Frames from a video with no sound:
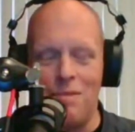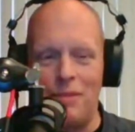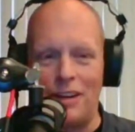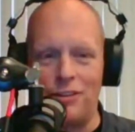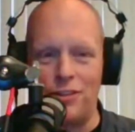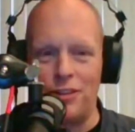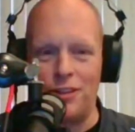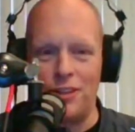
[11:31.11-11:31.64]

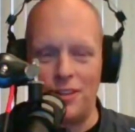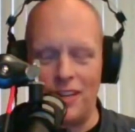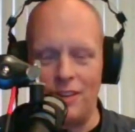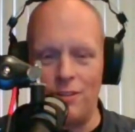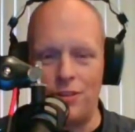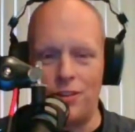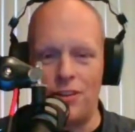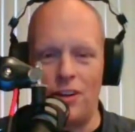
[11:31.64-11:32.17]
make sure,
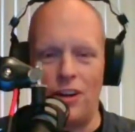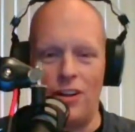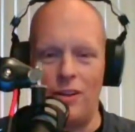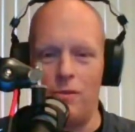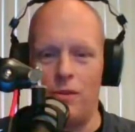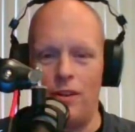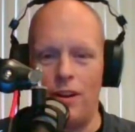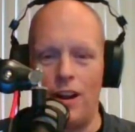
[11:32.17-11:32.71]
give us a call,
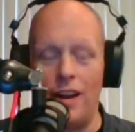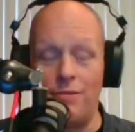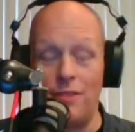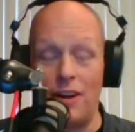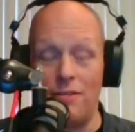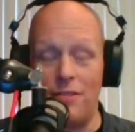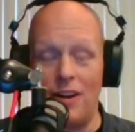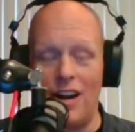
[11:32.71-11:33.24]

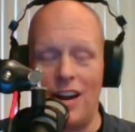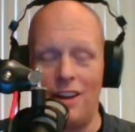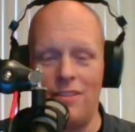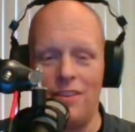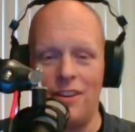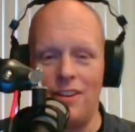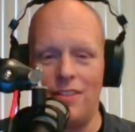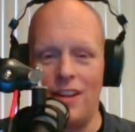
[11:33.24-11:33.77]

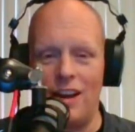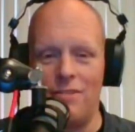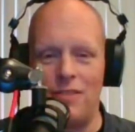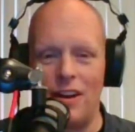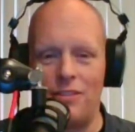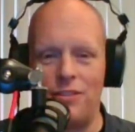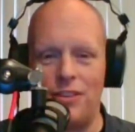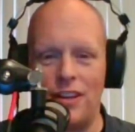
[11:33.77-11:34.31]

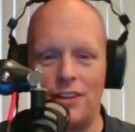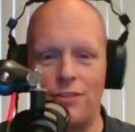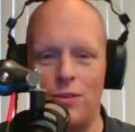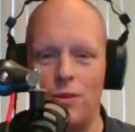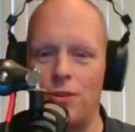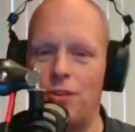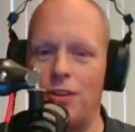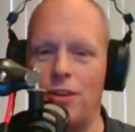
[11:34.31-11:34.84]

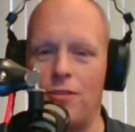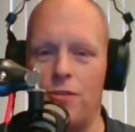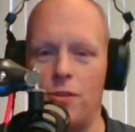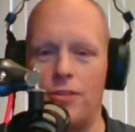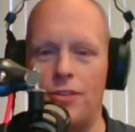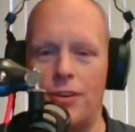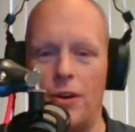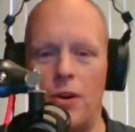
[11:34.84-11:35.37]

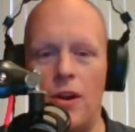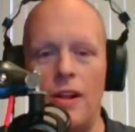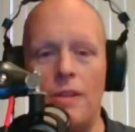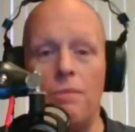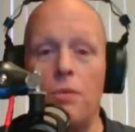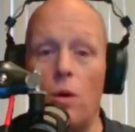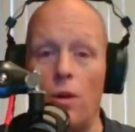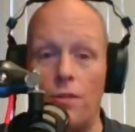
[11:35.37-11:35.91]
855-956-4040.
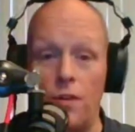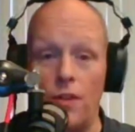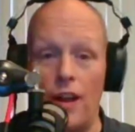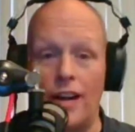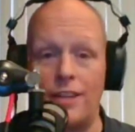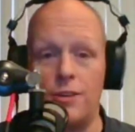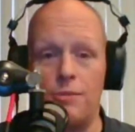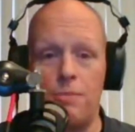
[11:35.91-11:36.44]
Or if you'd
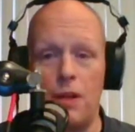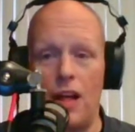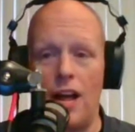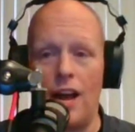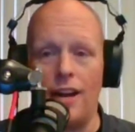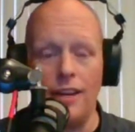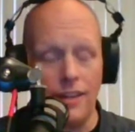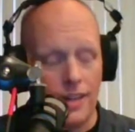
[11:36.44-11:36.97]
like to
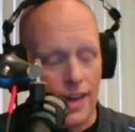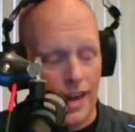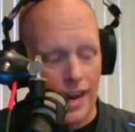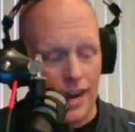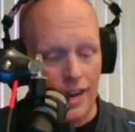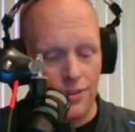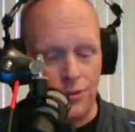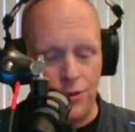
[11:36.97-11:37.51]
apply
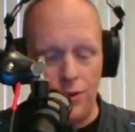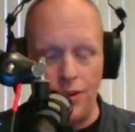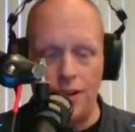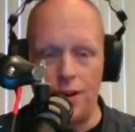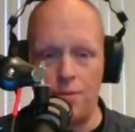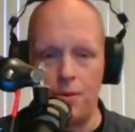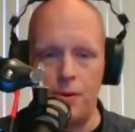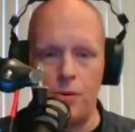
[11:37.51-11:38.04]
and so you can
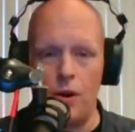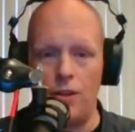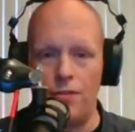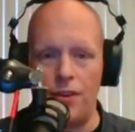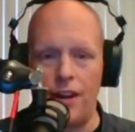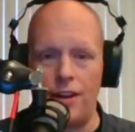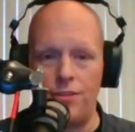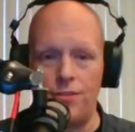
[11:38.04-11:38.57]
get your
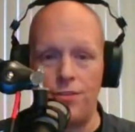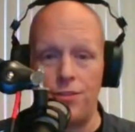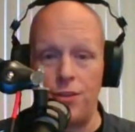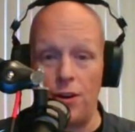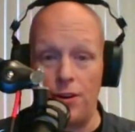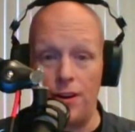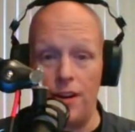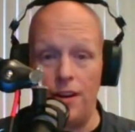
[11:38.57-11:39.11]
pre-qualification
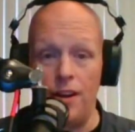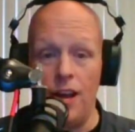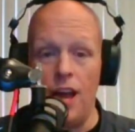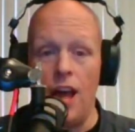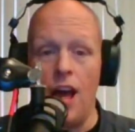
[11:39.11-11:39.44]
started,